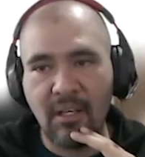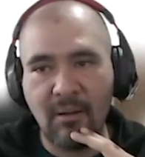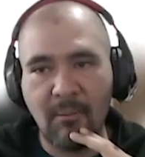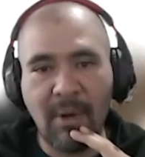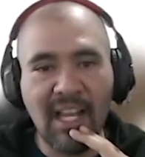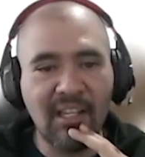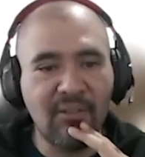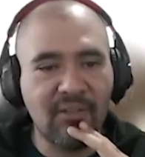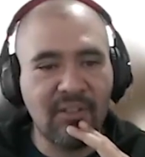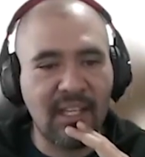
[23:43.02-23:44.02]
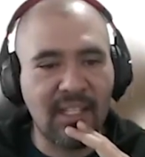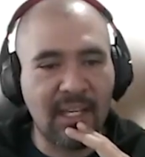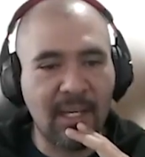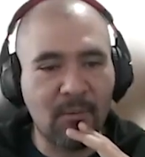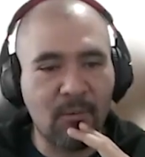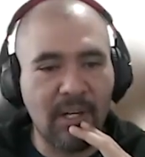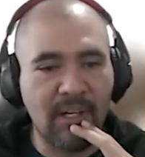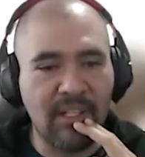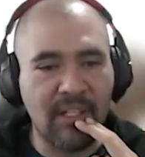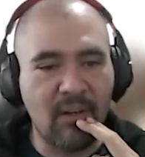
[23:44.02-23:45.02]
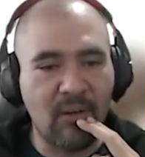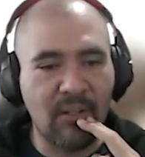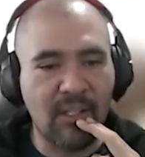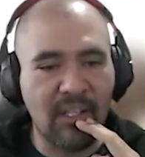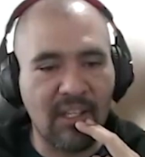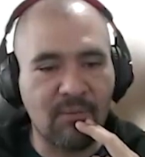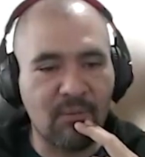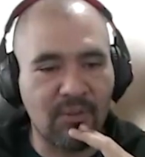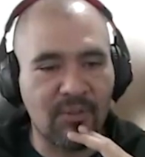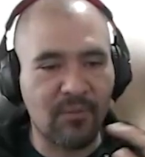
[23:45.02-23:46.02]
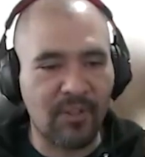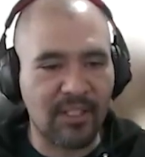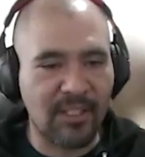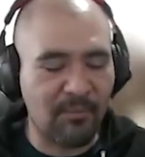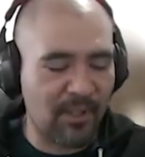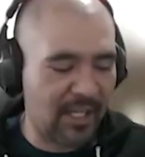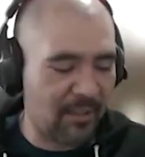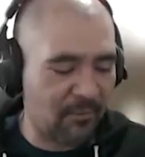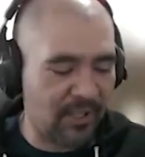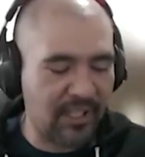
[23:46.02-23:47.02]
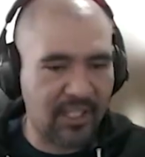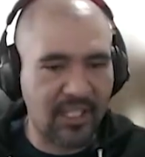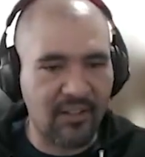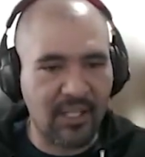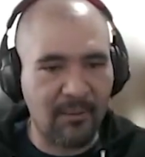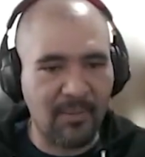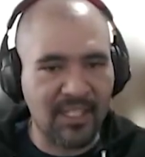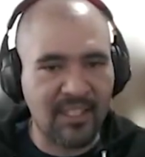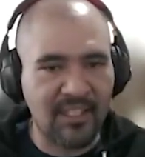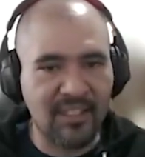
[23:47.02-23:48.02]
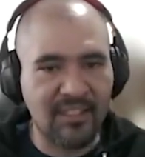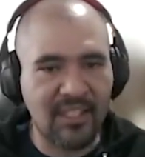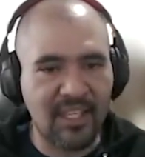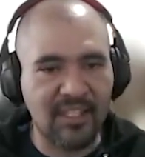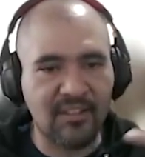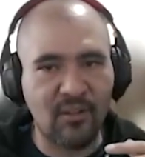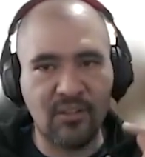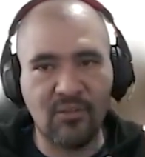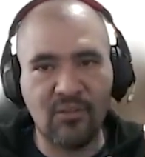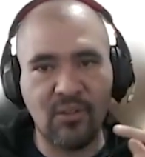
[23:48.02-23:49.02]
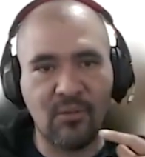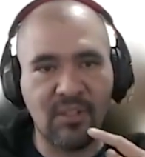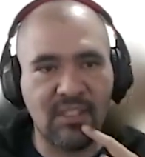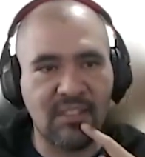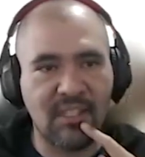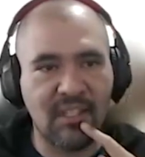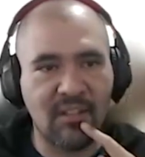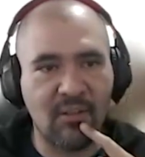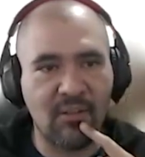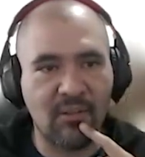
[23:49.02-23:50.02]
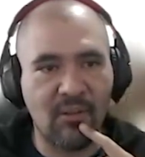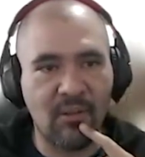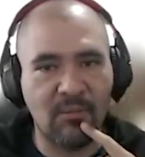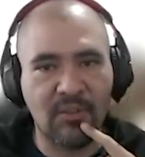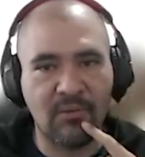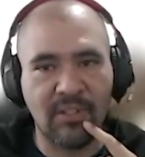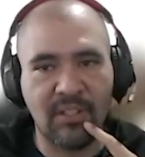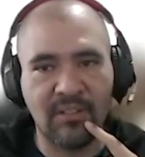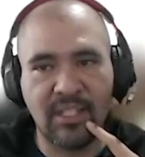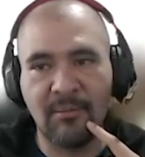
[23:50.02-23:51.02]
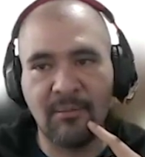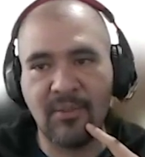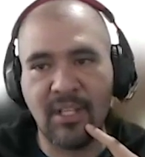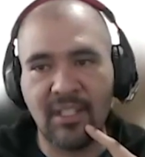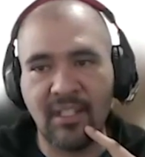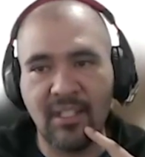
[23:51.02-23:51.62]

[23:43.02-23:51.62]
values that I am querying on the dashboards. For example, I am querying here the messages, and it's going to show this thing on almost in real time, right?